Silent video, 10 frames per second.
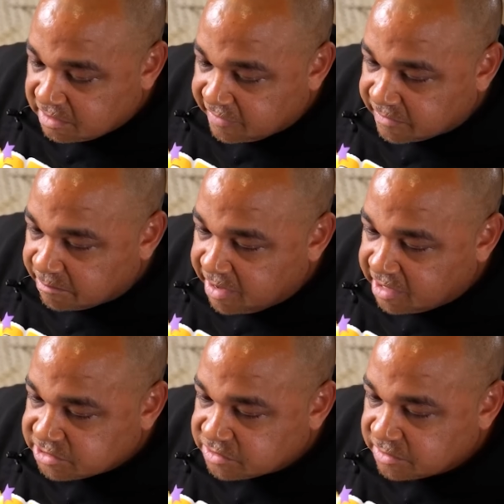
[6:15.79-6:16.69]
Yeah, the
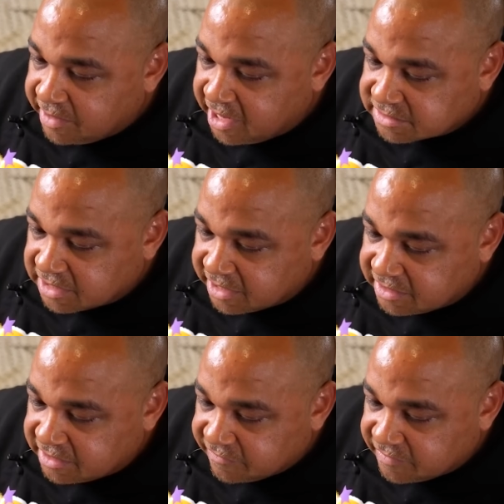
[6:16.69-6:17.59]
Maelstrom has like
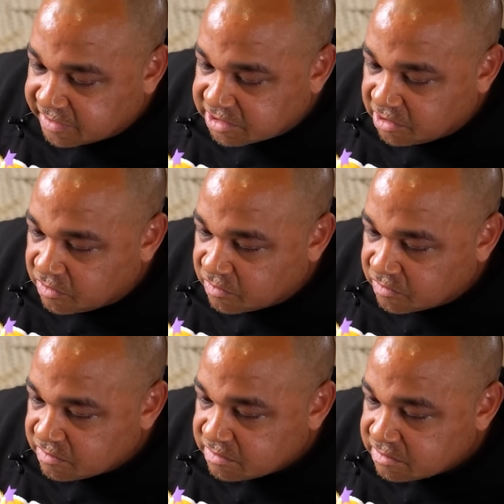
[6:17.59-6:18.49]
its
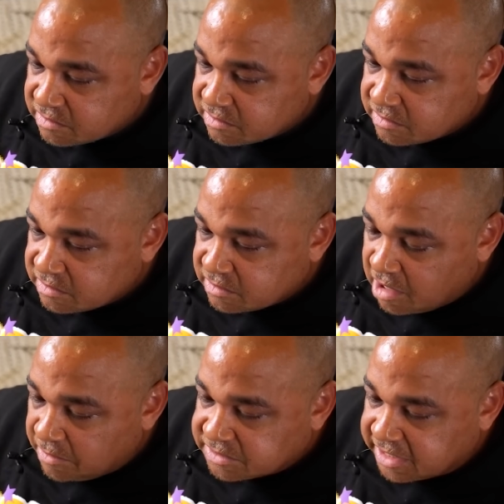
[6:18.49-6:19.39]
own,
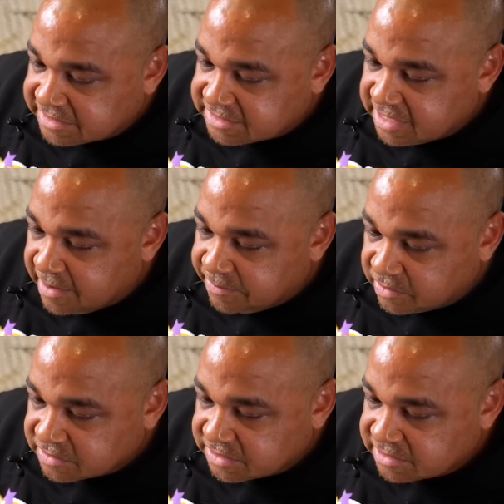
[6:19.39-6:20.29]
almost like
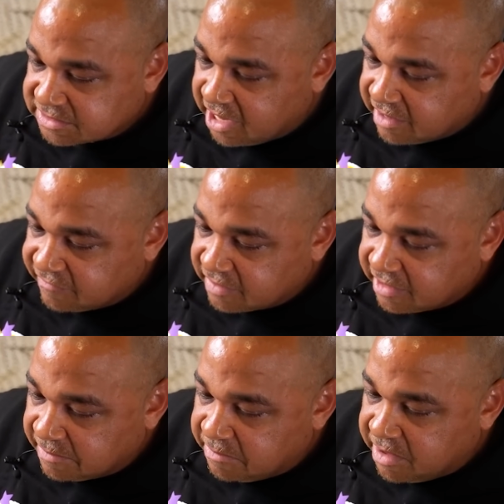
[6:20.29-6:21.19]
samples inside of it,
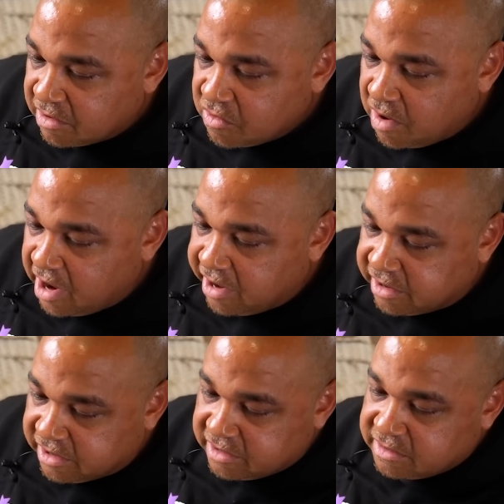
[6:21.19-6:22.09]
like male
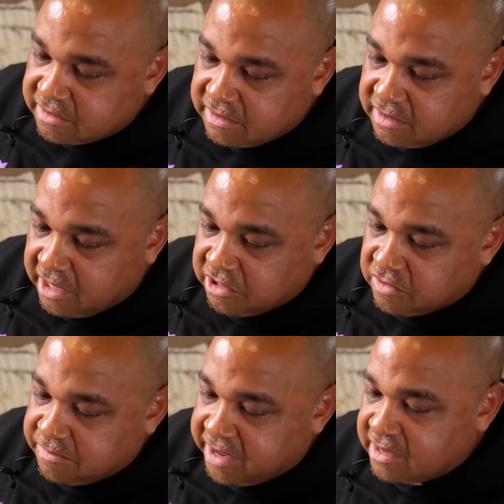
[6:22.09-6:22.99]
choir, and you
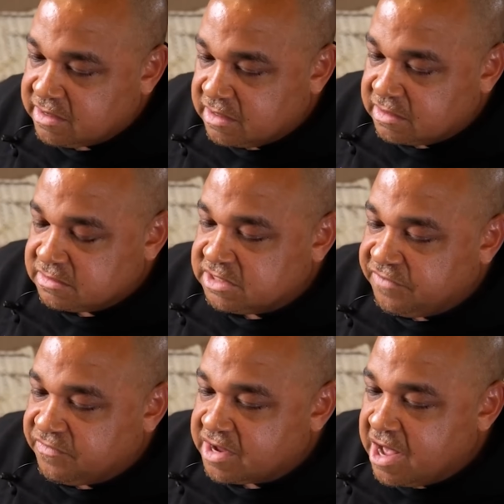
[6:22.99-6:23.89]
can make
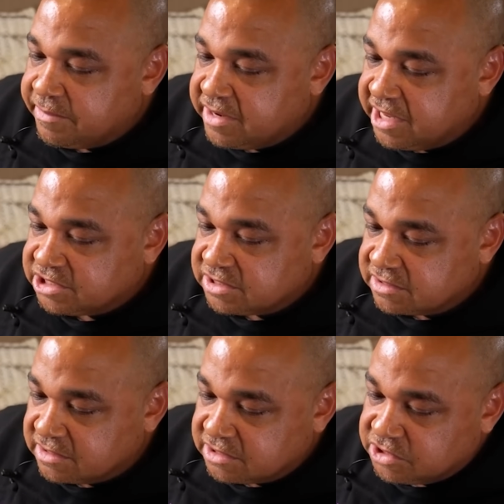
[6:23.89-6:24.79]
different combinations
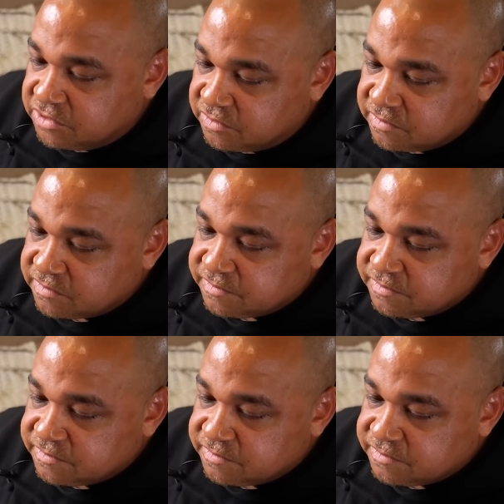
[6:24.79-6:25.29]
of the two.